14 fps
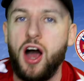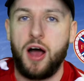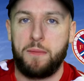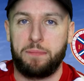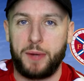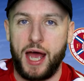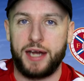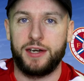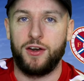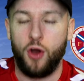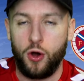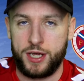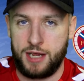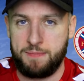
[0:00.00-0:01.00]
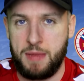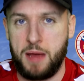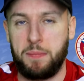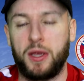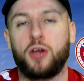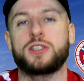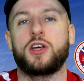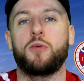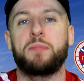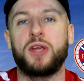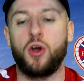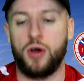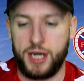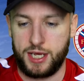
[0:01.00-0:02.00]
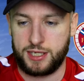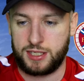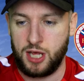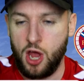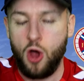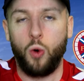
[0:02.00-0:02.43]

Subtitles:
up annoying me, because I'll be honest,